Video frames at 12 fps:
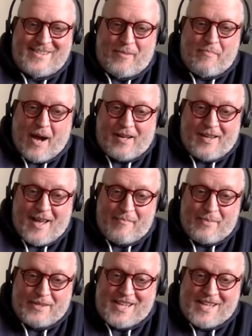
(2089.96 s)
So buckle
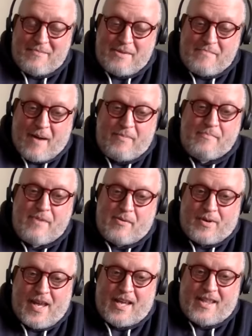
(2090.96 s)
up. It's going to be bumpy,
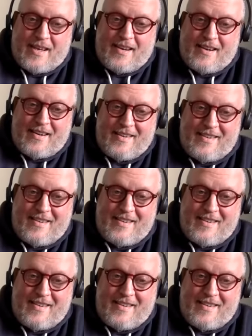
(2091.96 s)
but we'll get there.